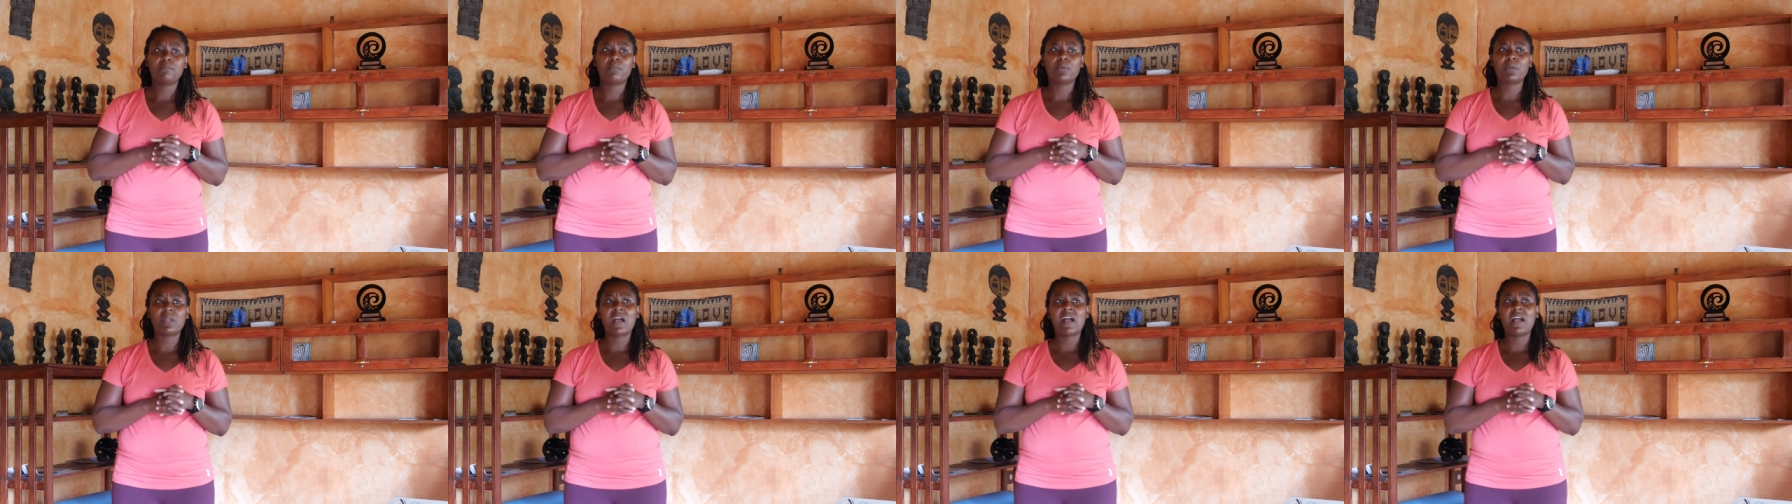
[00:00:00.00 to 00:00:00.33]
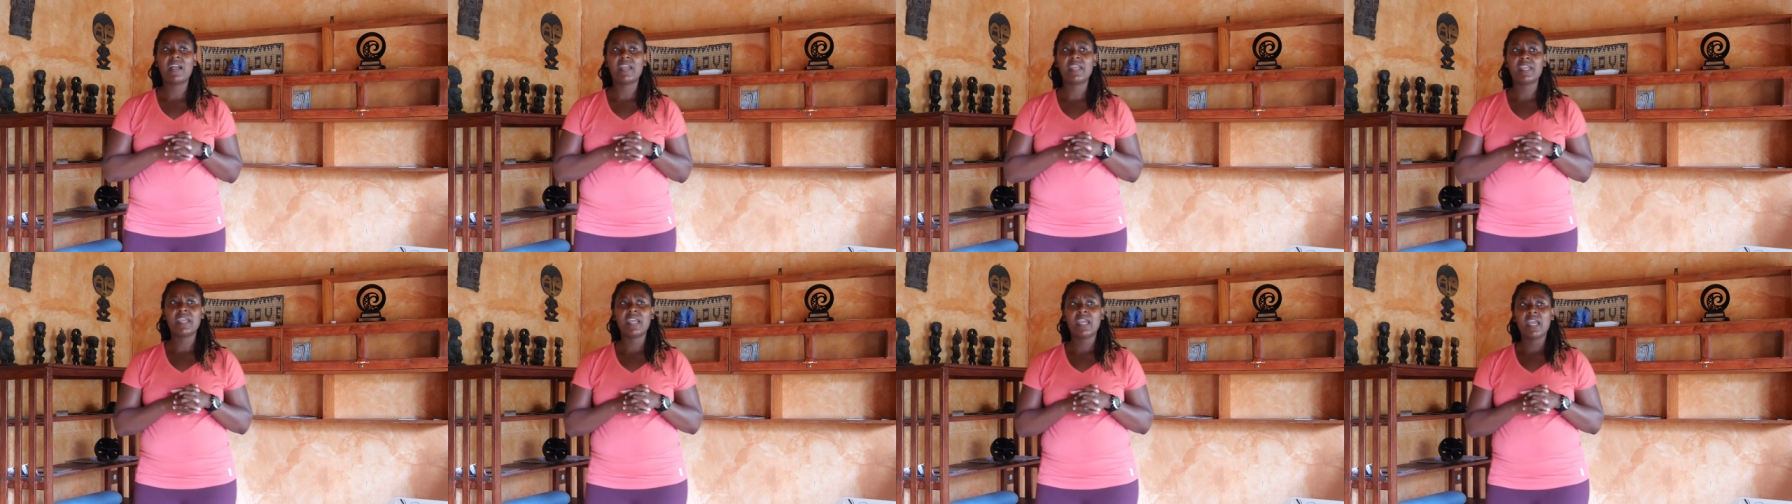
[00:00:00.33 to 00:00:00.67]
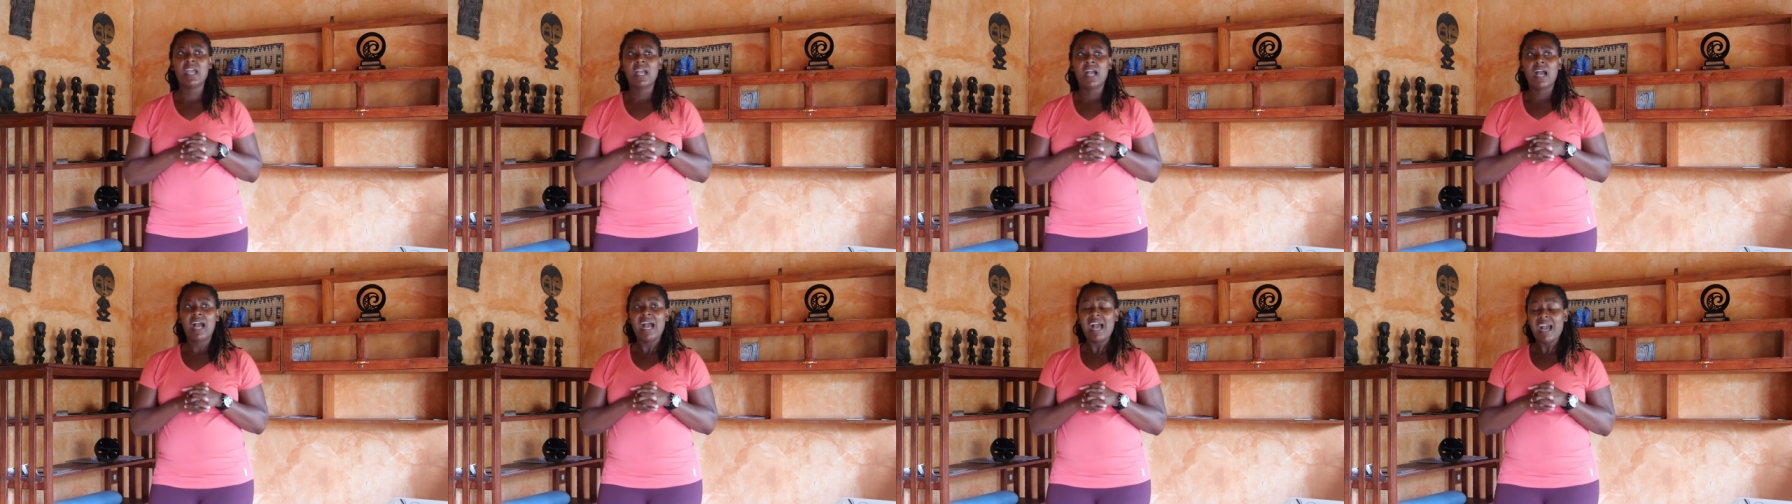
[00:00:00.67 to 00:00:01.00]
but I
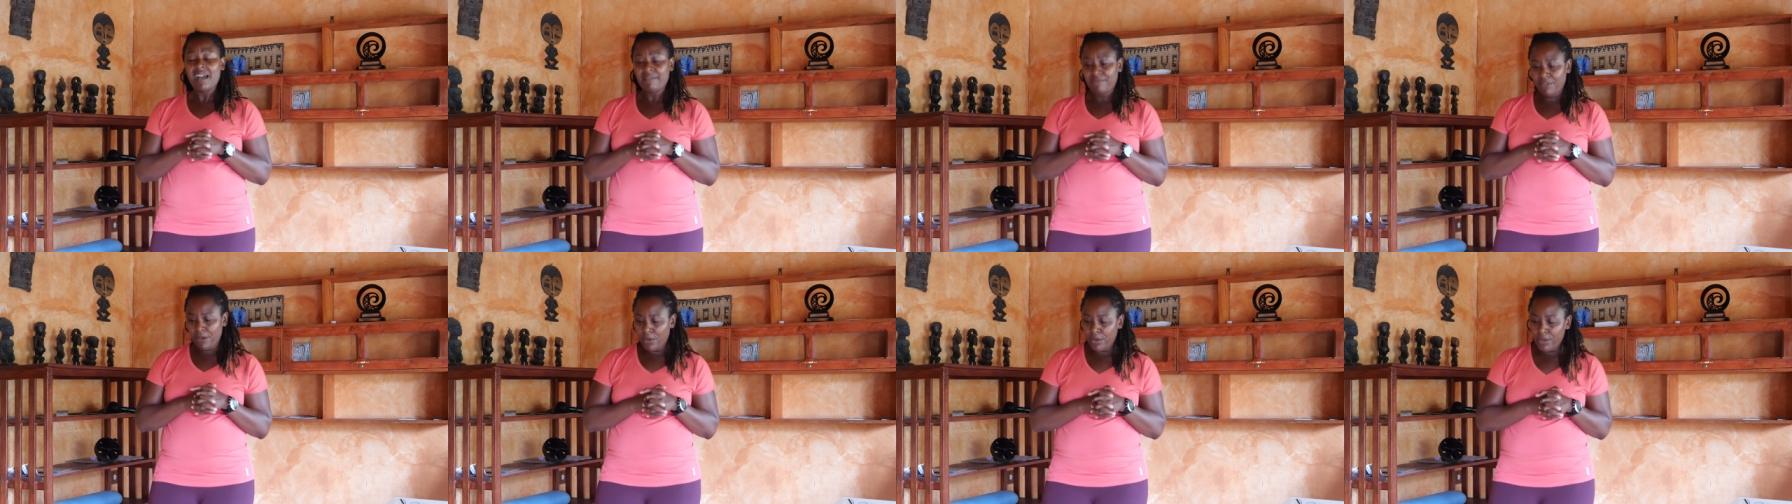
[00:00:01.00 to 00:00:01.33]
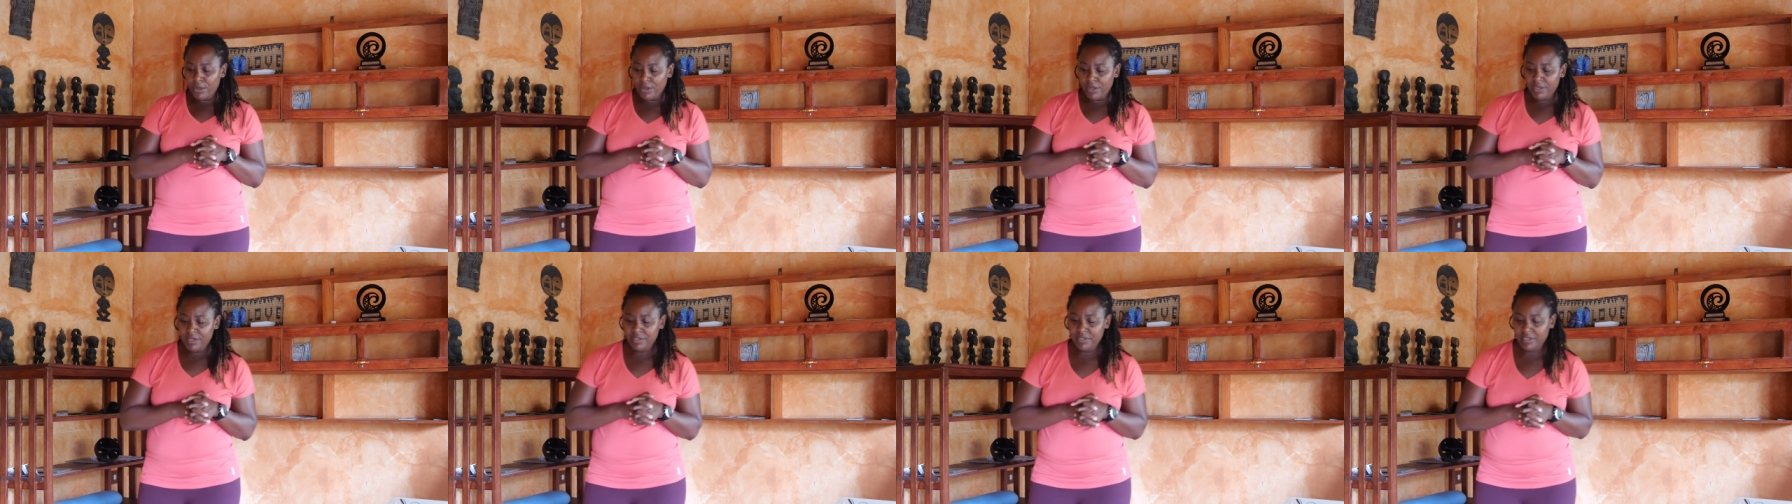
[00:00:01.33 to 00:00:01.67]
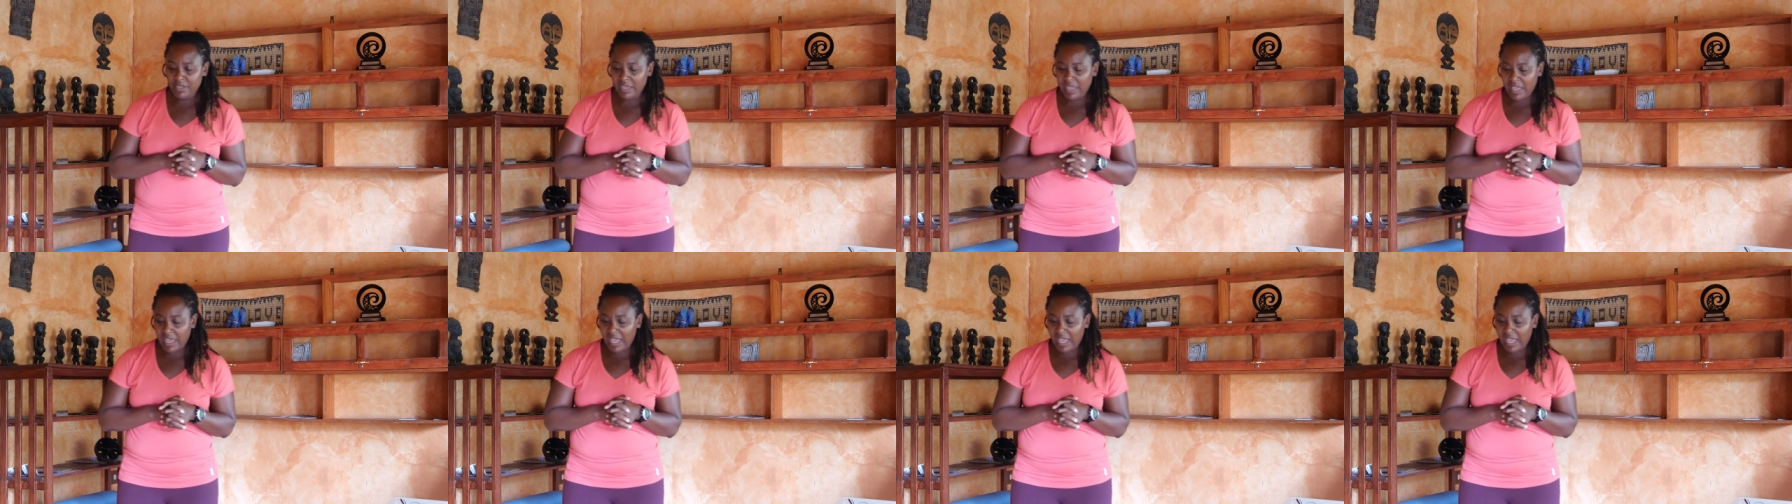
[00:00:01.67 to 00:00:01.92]
have heard,